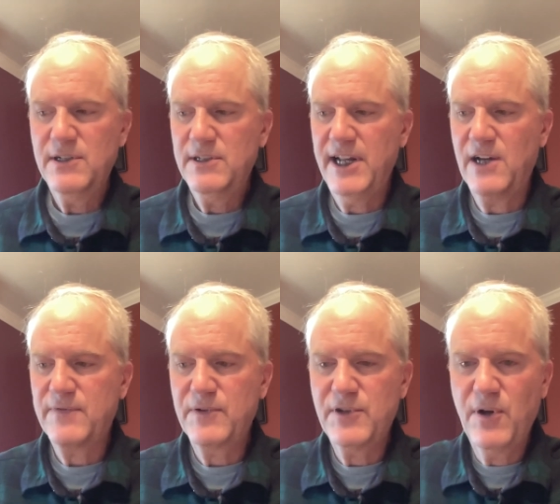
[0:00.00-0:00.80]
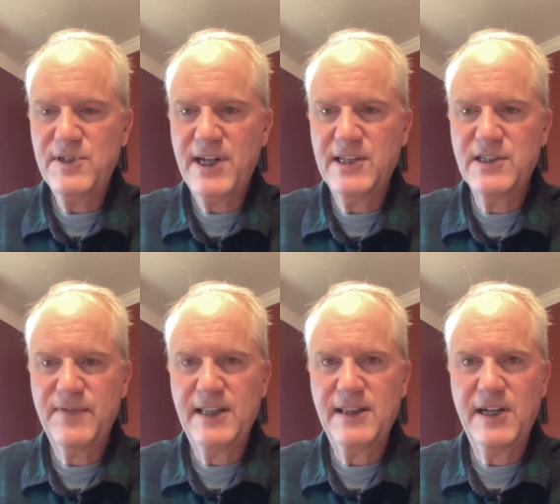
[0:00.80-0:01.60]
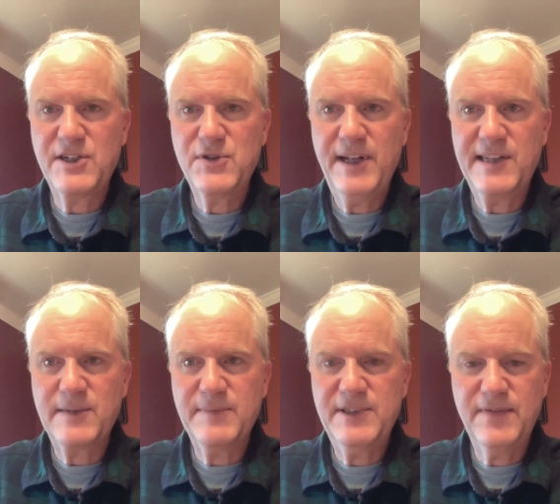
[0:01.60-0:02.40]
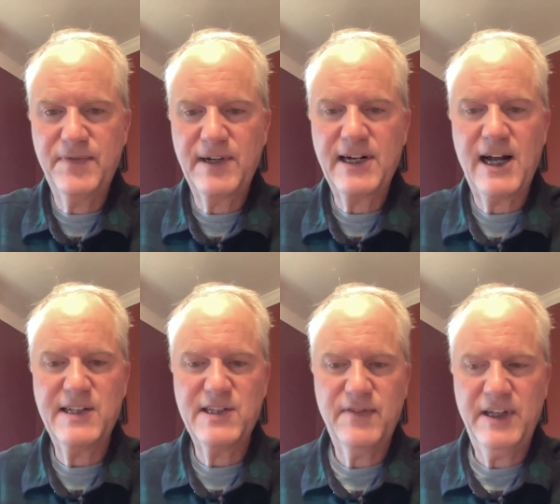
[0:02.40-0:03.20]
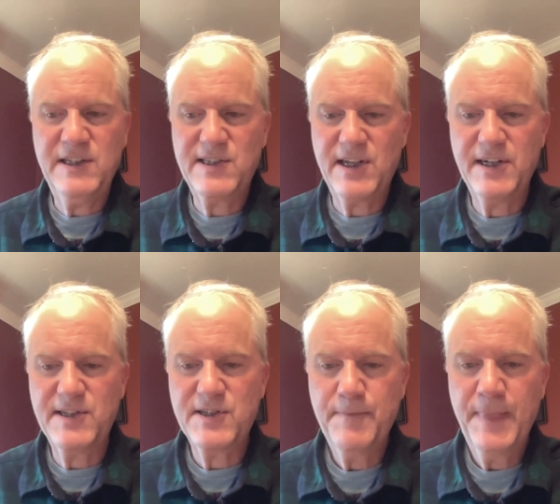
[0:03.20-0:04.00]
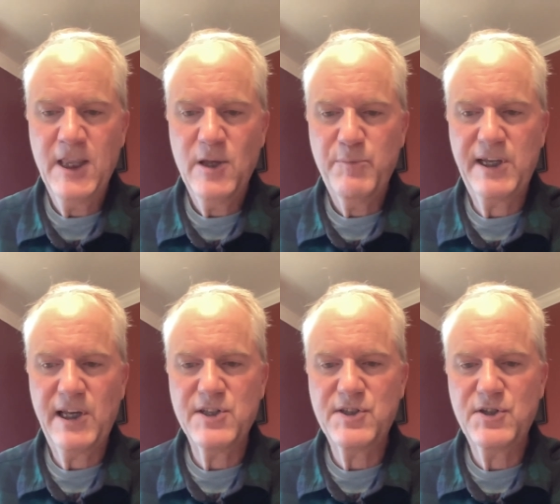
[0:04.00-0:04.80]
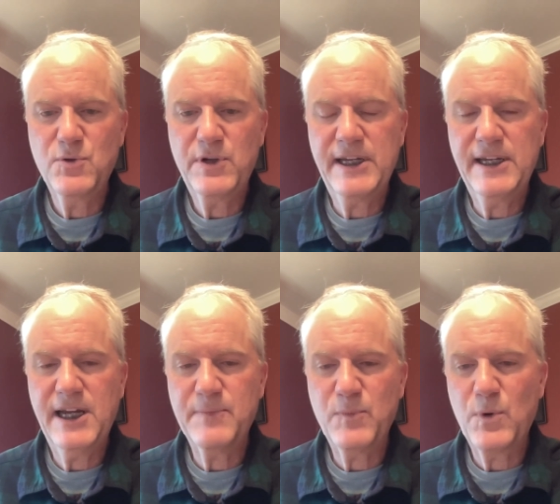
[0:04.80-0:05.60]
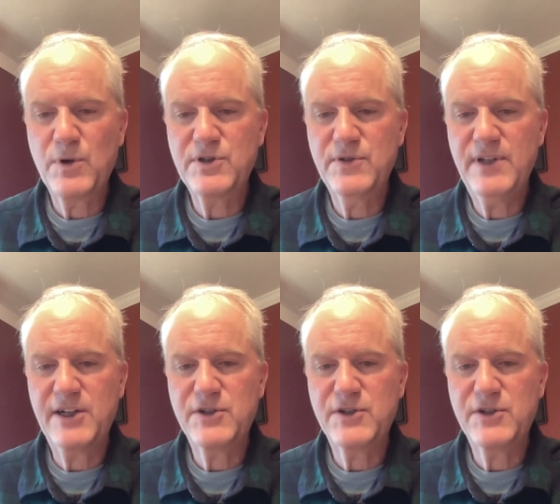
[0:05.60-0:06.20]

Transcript: Now, for those kinds of analytics, you get some different kinds of insights because you can get more to that